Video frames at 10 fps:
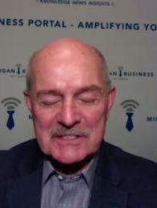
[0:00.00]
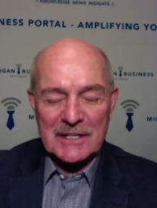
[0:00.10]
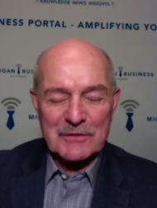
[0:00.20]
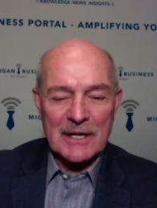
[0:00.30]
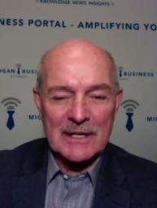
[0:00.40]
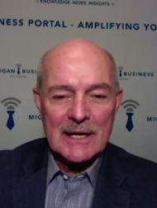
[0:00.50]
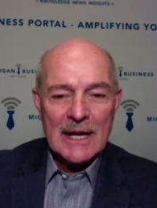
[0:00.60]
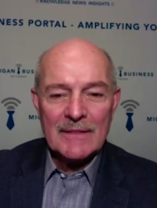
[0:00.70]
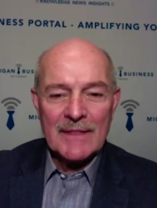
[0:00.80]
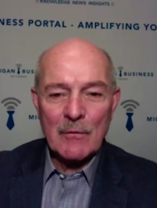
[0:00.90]
I thought
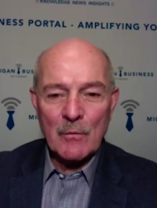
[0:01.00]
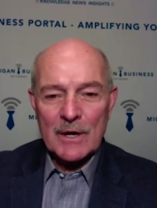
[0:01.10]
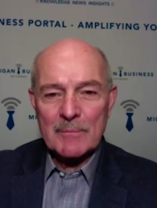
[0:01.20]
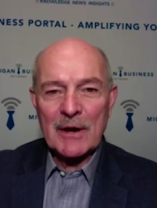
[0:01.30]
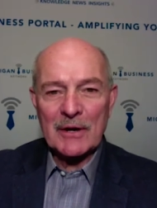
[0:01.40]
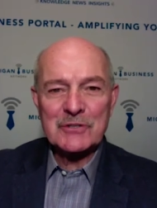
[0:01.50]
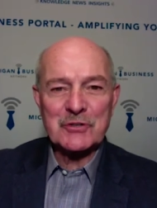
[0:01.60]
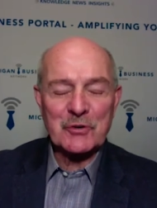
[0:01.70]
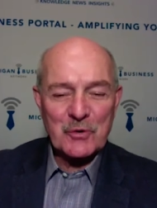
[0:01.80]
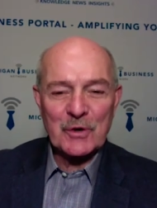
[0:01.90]
that one about
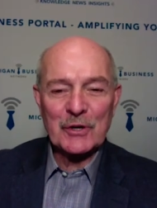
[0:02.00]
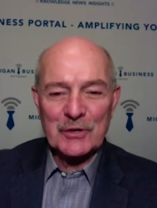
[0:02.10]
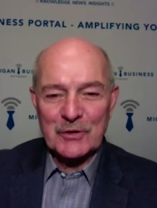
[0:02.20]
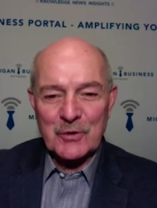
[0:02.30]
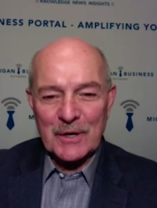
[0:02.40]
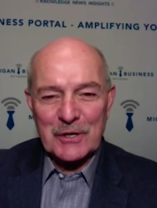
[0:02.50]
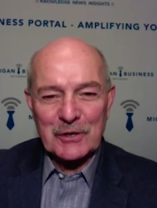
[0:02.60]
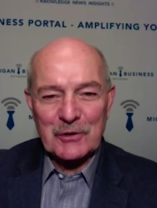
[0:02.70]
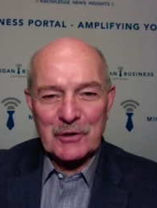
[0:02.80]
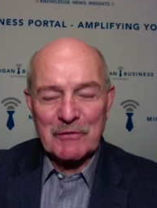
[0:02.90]

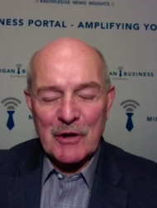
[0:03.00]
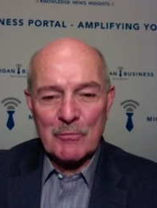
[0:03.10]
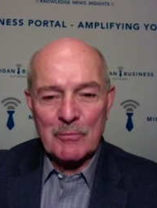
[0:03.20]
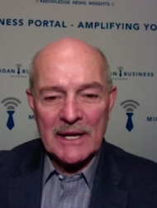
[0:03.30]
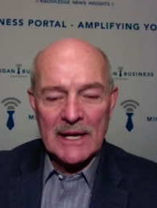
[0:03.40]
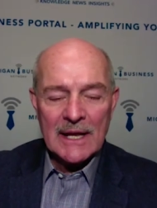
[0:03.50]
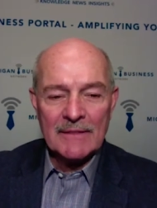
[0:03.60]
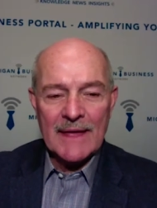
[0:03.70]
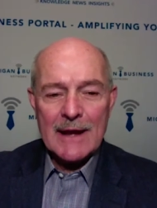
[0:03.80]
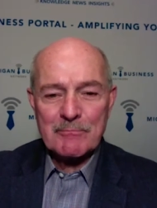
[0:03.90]
extracurricular involvement
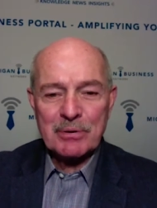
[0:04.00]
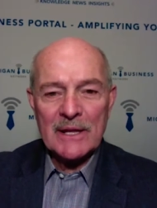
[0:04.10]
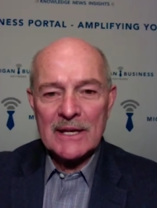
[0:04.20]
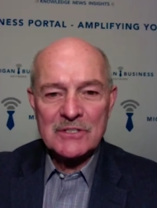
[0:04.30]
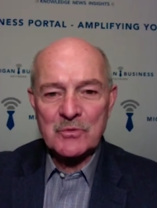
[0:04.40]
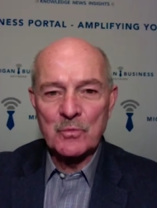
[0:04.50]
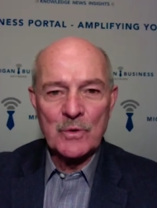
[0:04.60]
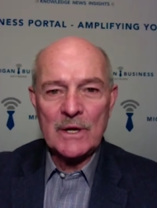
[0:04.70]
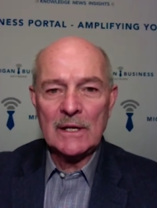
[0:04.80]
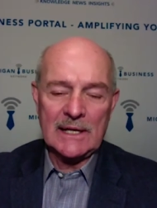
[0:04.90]
that plays
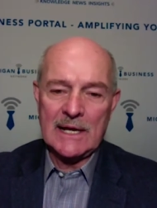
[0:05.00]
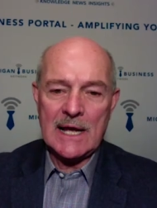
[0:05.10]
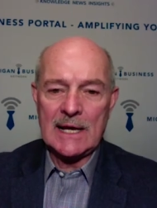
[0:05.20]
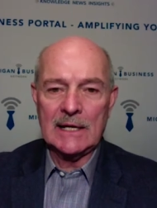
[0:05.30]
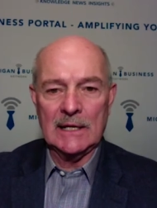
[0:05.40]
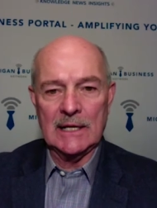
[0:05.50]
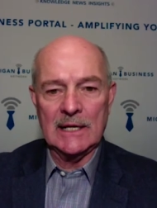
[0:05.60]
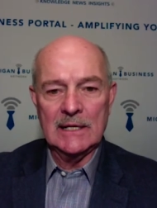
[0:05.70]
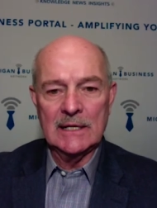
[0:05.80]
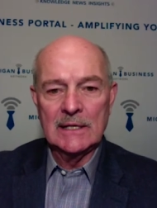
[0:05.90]
really highly
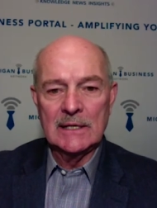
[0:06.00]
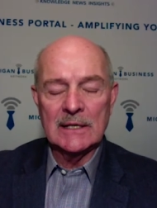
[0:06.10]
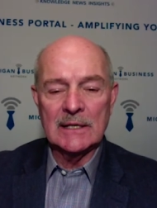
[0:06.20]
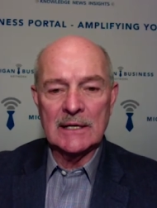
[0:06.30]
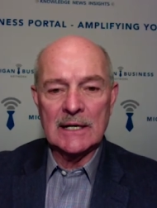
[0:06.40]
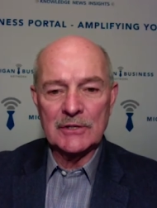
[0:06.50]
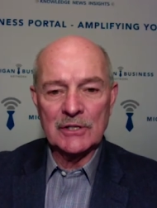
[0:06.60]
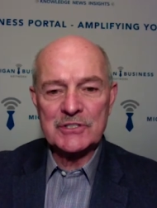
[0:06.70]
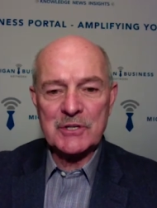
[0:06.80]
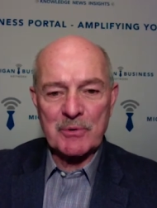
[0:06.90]
uh, on the
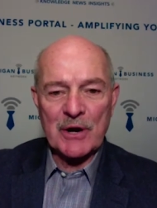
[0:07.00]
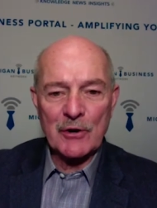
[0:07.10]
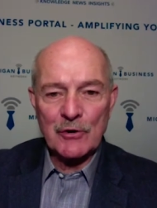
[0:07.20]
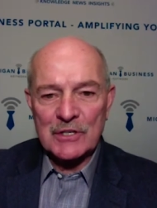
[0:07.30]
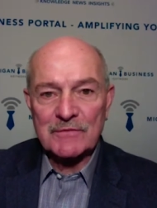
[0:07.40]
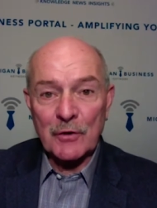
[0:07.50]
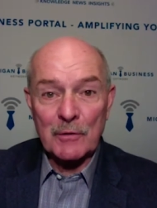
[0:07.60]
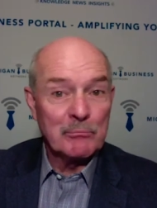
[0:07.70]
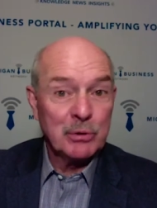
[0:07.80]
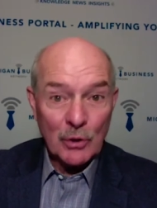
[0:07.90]
list of priorities for
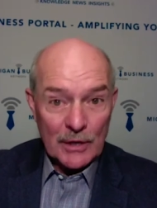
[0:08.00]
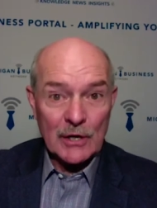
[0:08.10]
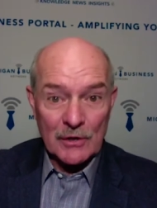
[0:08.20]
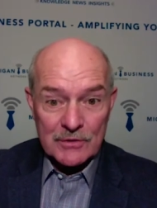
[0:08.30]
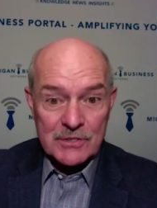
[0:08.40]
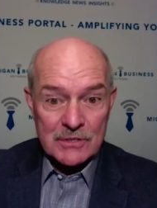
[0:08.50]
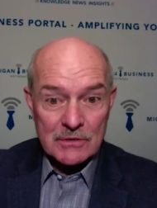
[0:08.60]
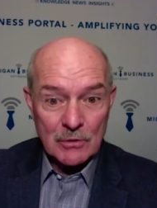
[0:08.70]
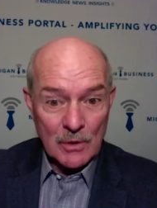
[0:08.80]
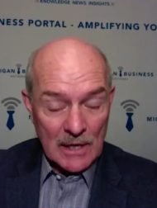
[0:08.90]
employers
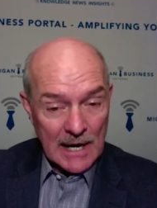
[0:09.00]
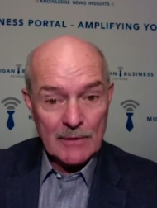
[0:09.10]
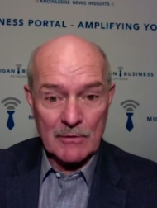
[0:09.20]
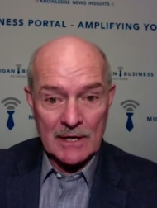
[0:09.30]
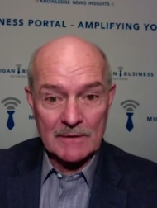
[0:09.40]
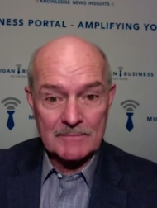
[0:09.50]
who absolutely. are hiring.